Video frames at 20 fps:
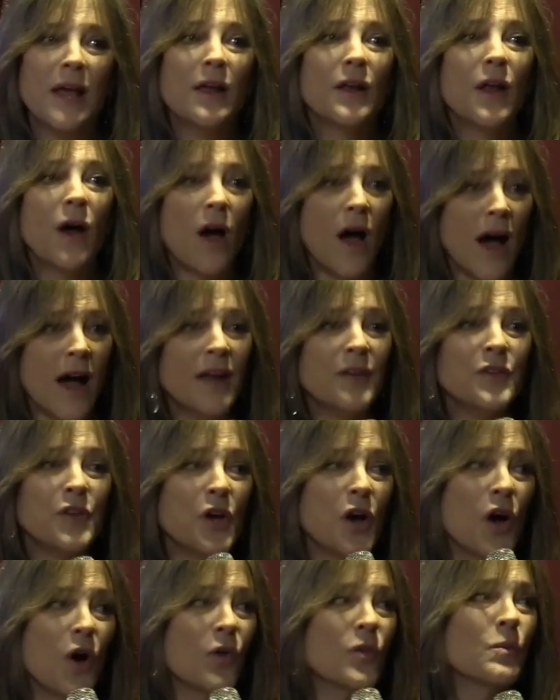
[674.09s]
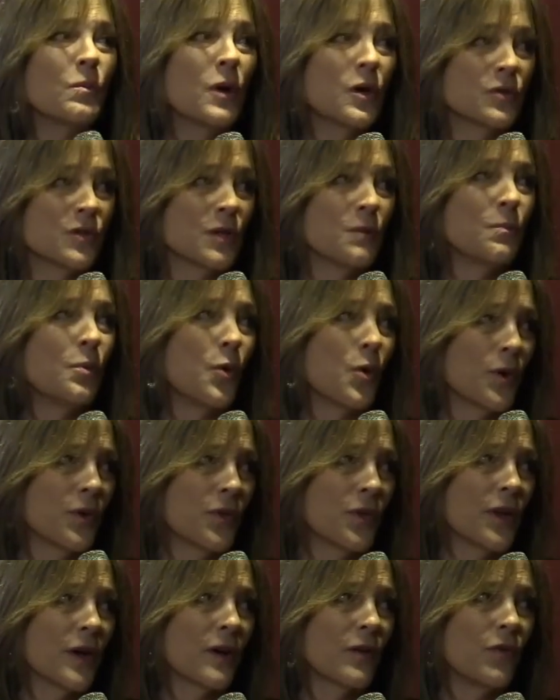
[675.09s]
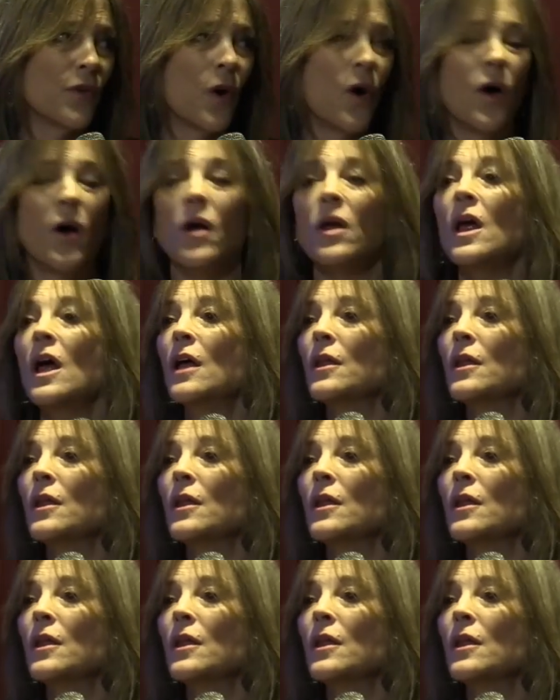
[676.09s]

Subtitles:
Now, I know the most important thing of all.